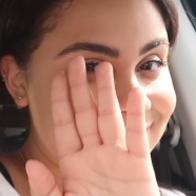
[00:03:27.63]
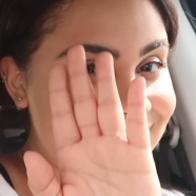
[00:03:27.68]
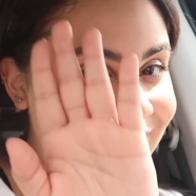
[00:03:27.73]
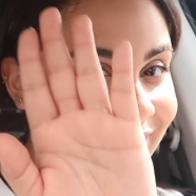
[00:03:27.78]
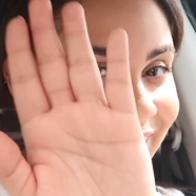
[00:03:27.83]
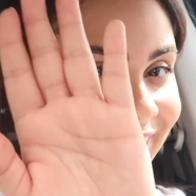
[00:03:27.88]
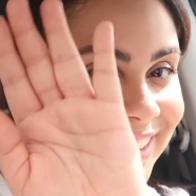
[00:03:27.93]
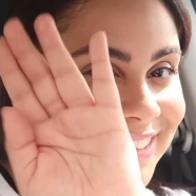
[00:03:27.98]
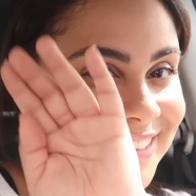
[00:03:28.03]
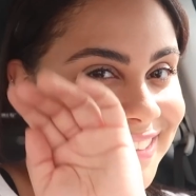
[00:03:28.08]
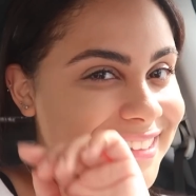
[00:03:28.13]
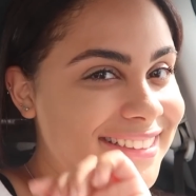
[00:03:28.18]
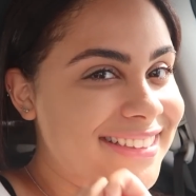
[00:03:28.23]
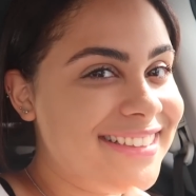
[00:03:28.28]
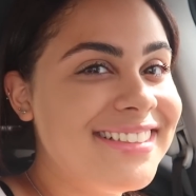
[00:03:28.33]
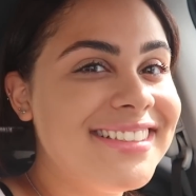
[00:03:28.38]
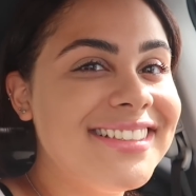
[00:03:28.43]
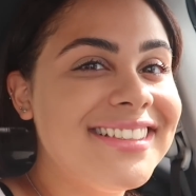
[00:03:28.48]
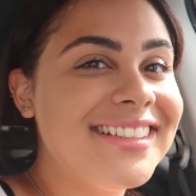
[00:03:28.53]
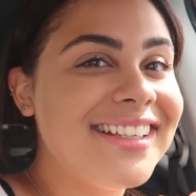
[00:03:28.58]
Ready?
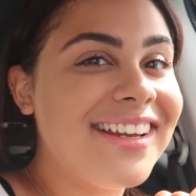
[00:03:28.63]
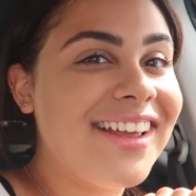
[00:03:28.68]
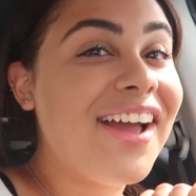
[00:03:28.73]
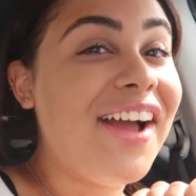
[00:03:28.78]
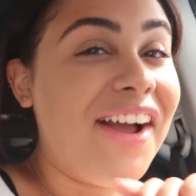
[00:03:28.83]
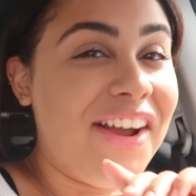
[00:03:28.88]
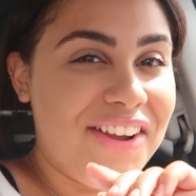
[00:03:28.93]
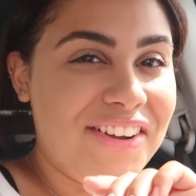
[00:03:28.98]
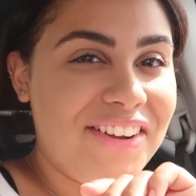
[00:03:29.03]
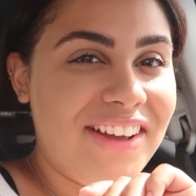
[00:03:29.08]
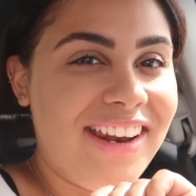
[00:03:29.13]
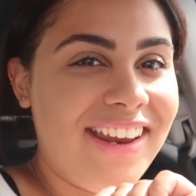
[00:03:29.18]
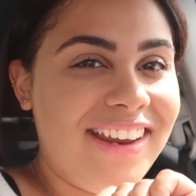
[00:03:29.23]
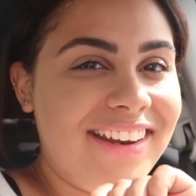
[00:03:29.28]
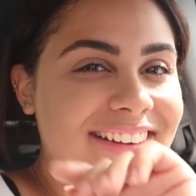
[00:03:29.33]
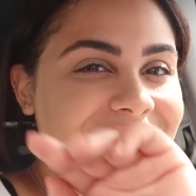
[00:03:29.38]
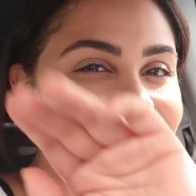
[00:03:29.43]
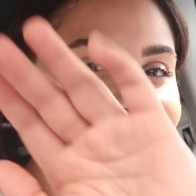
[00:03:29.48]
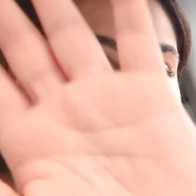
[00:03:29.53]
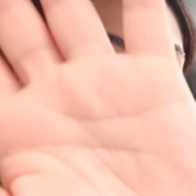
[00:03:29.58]
Are you
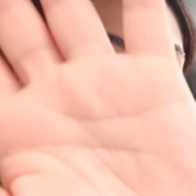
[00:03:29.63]
ready?